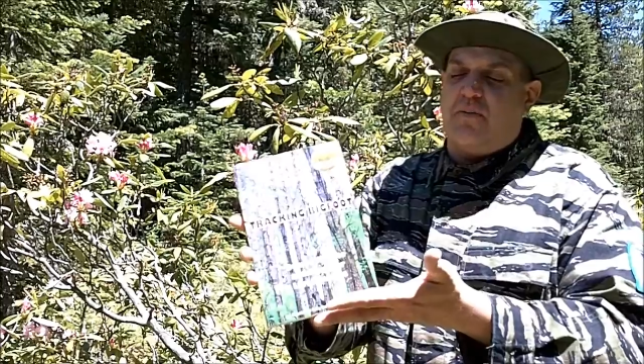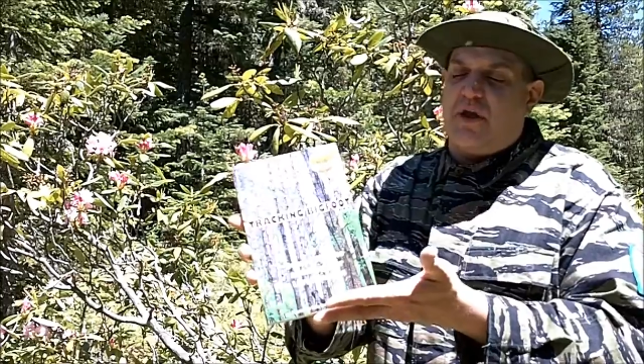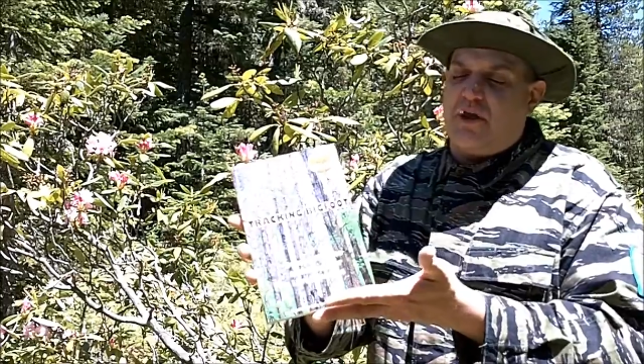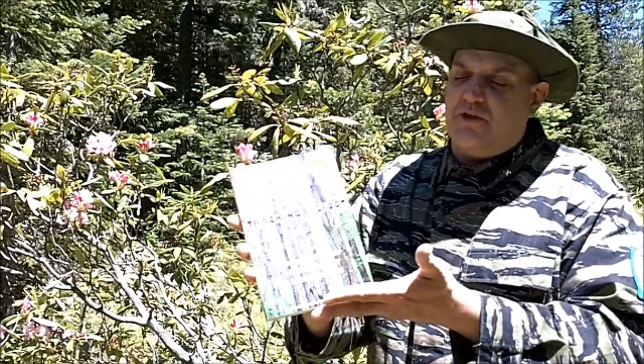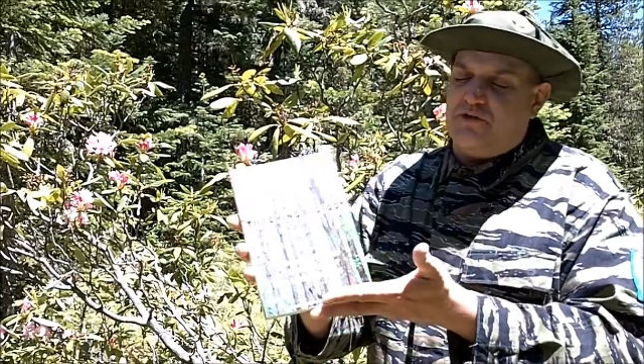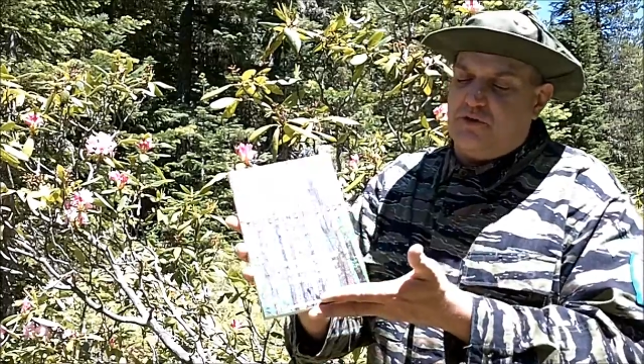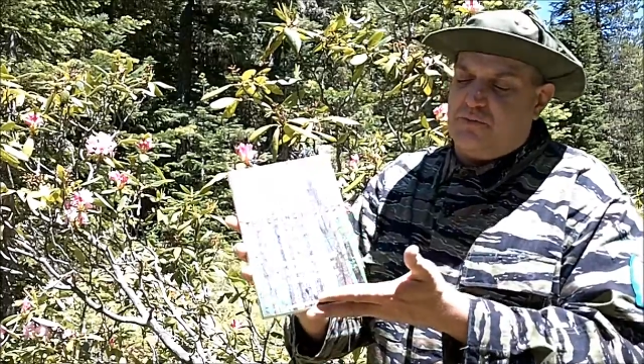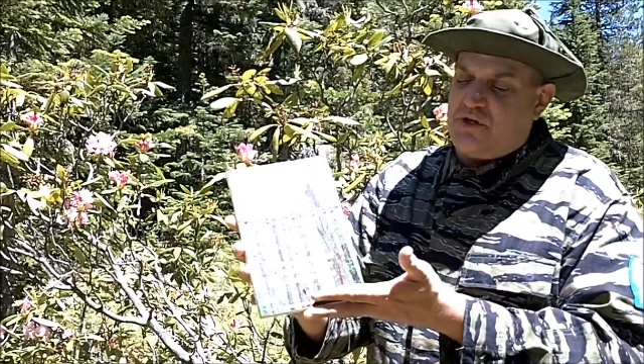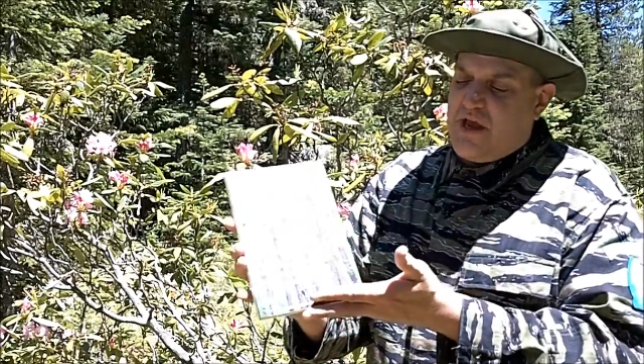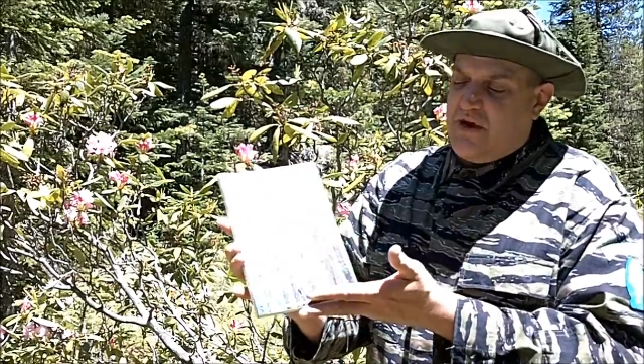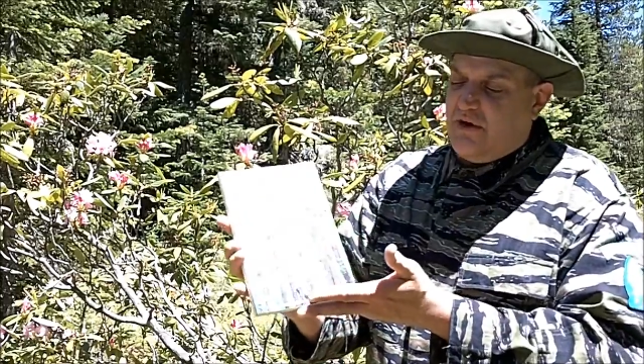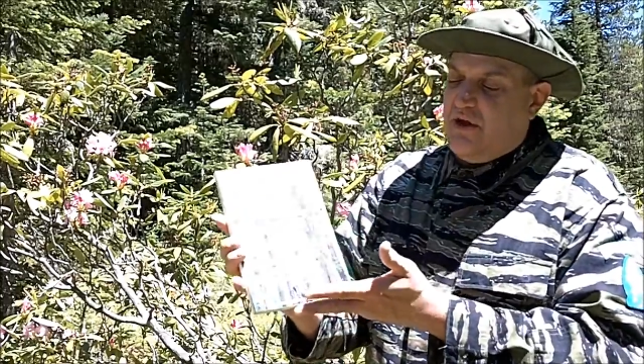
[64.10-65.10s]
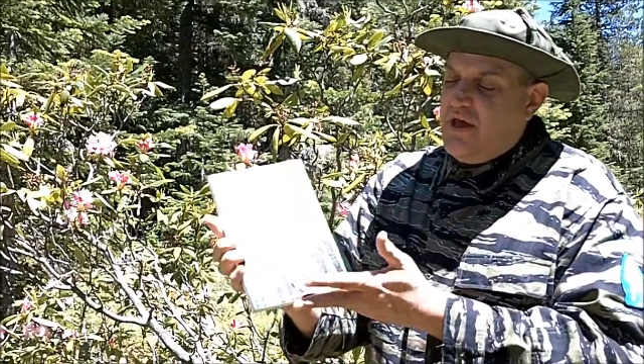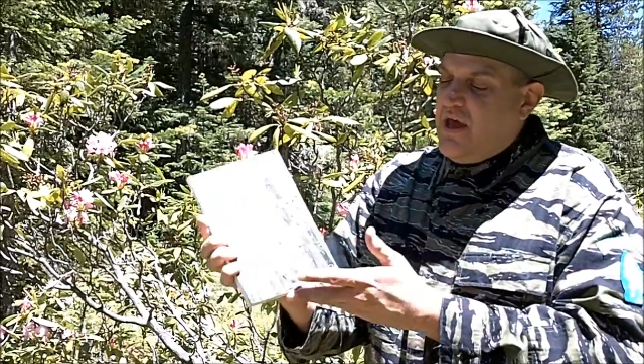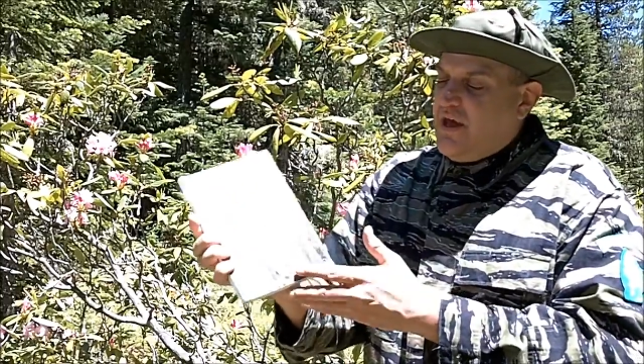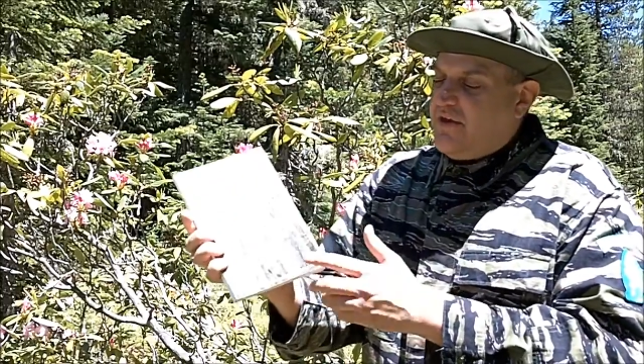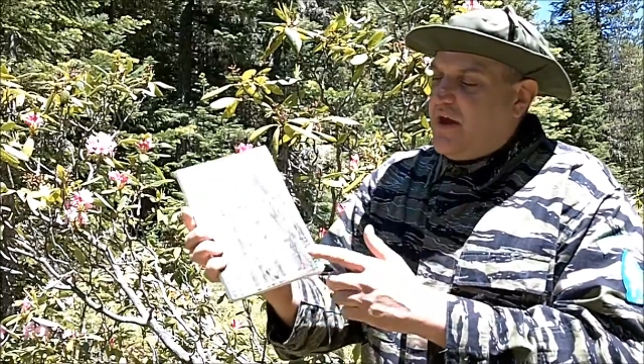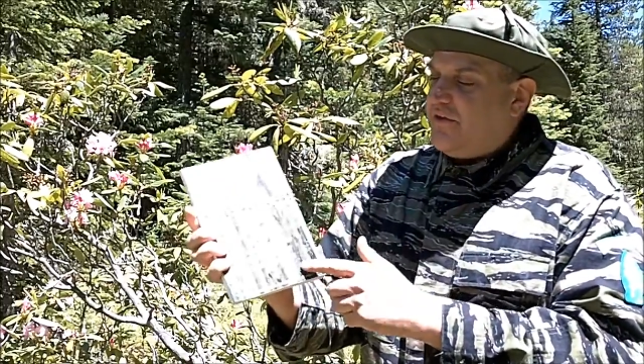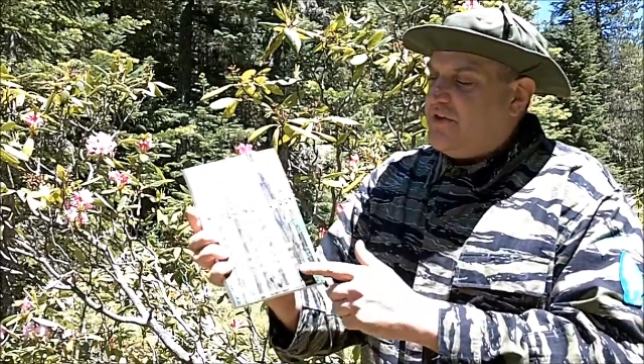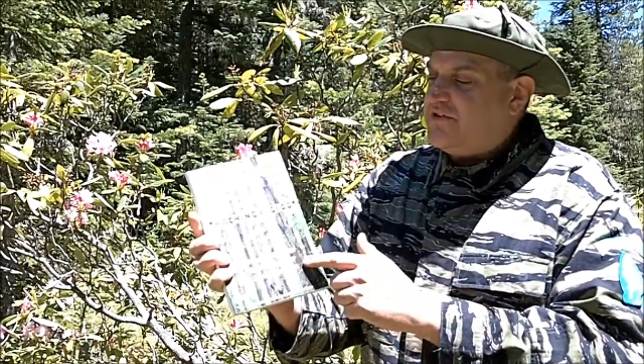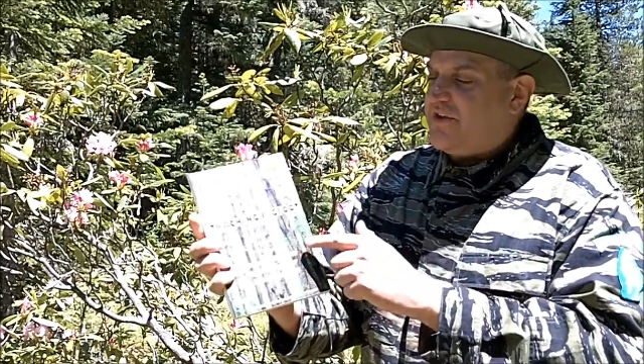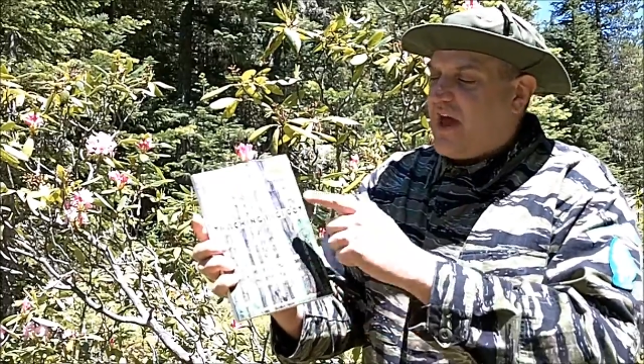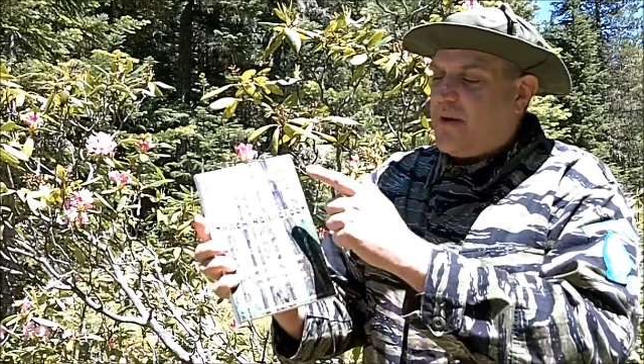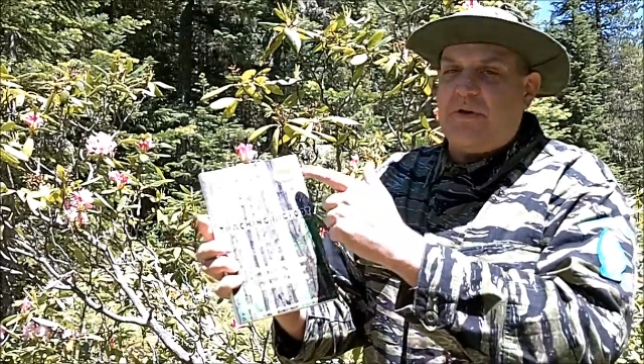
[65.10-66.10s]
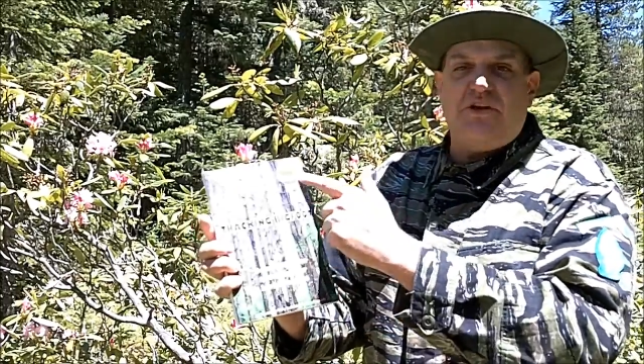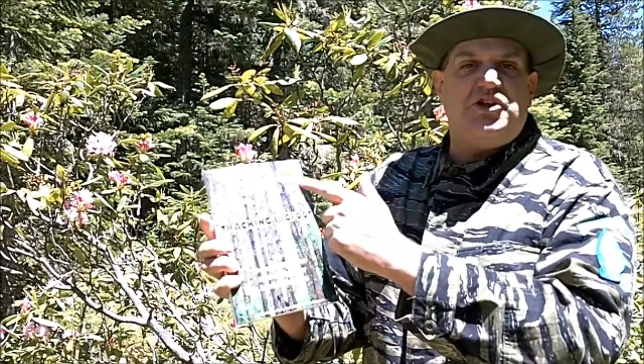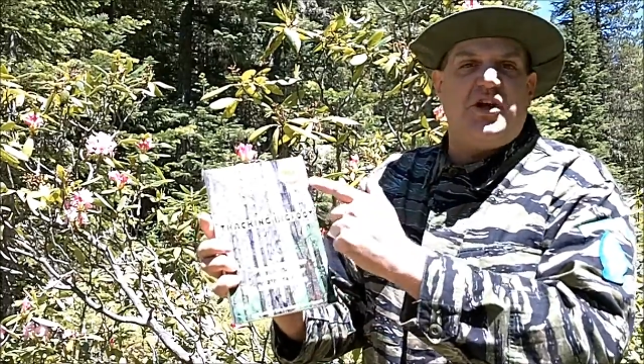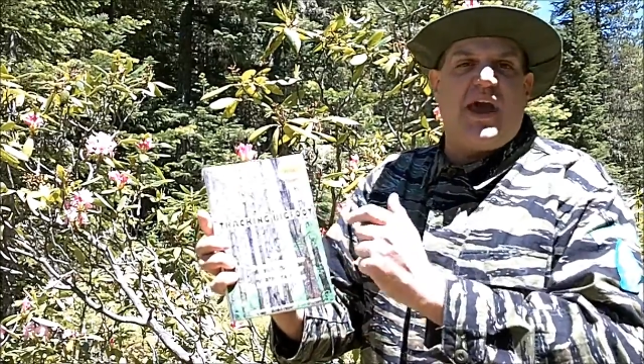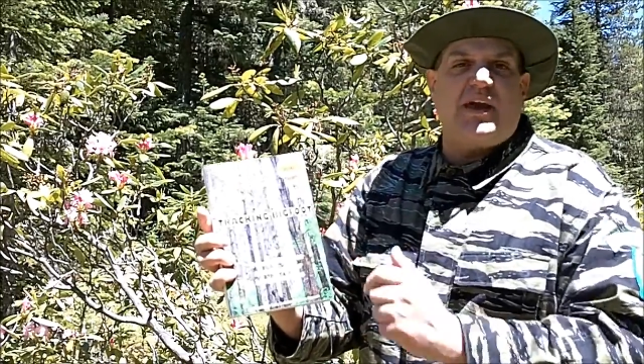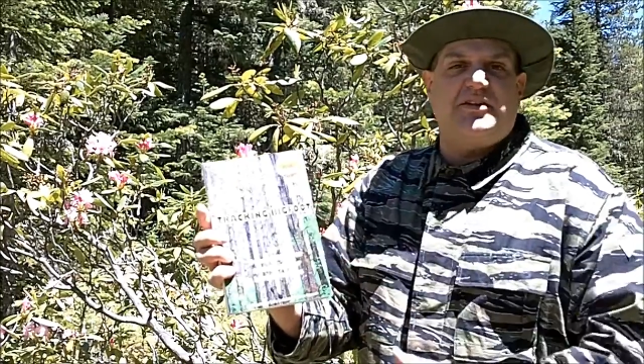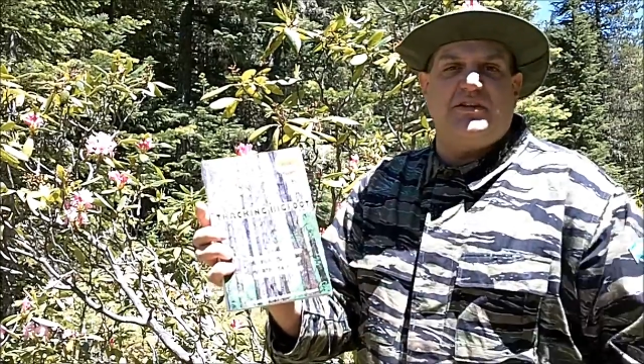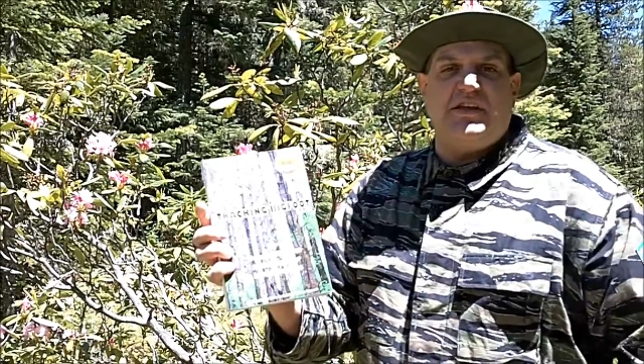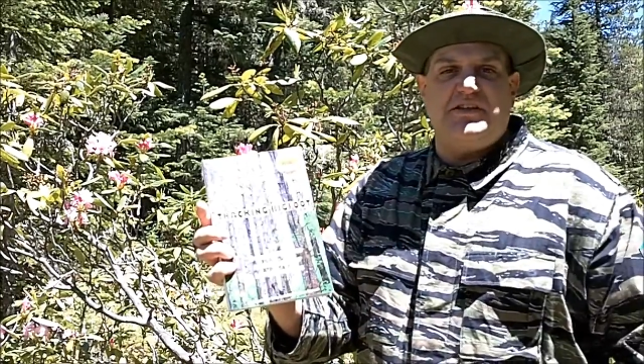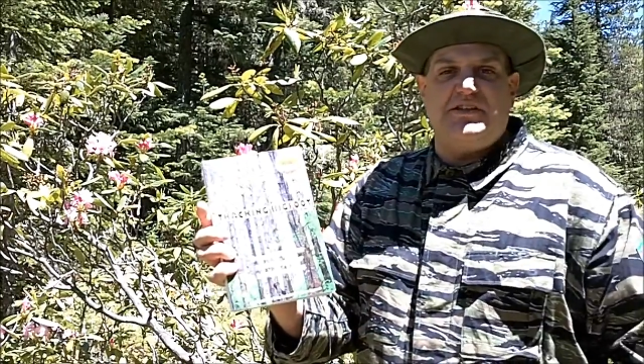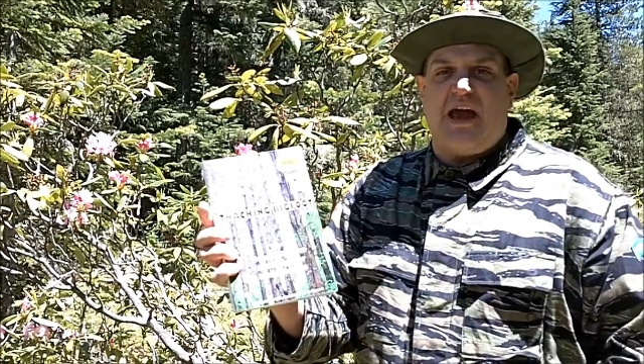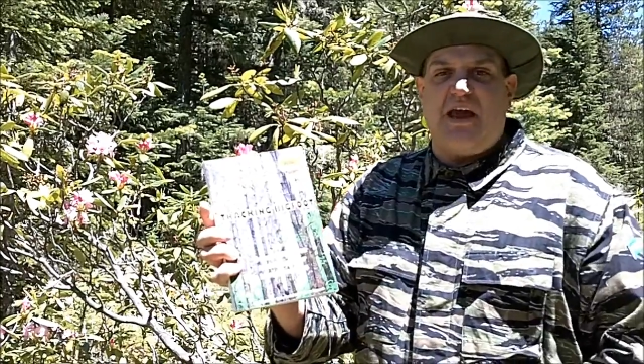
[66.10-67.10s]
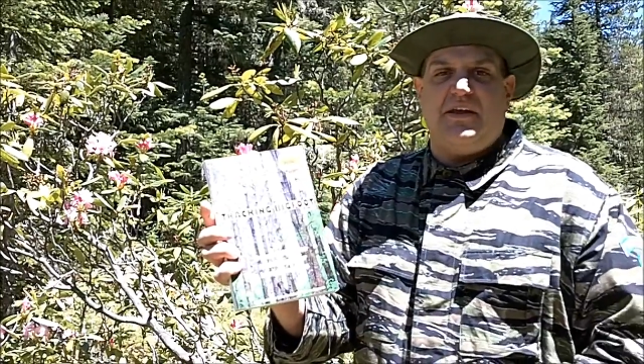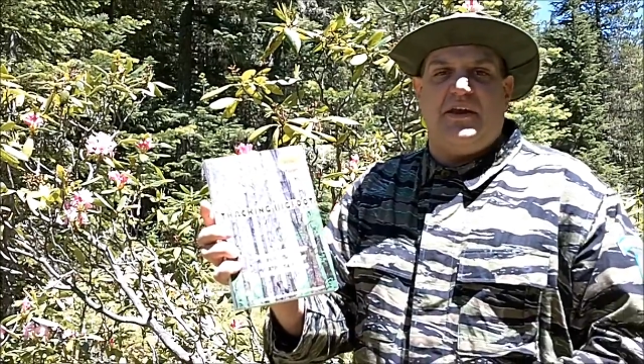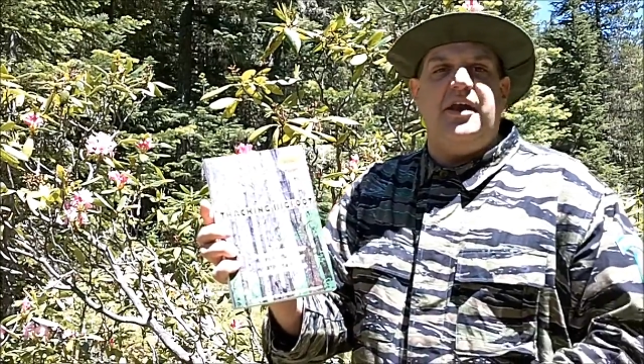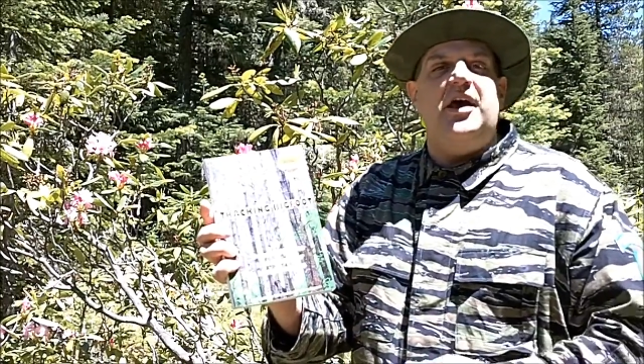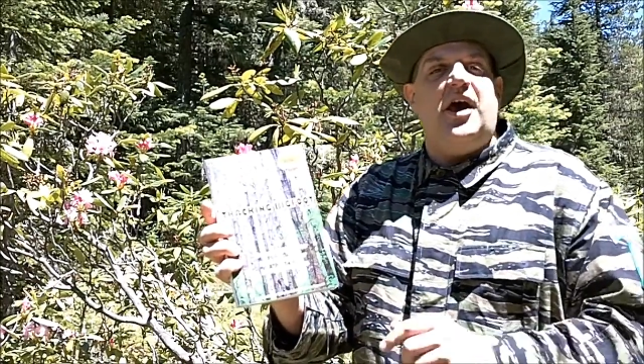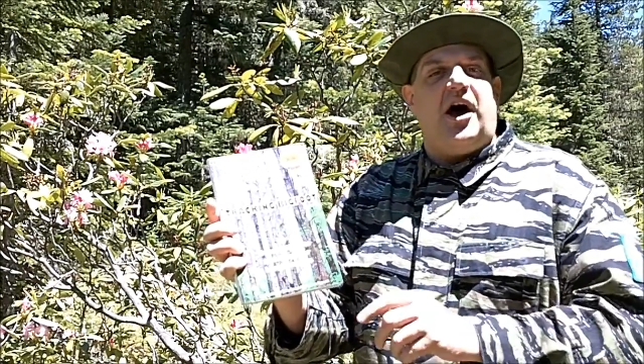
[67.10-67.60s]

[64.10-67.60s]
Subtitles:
my YouTube channel. Now this copy, she actually signed it.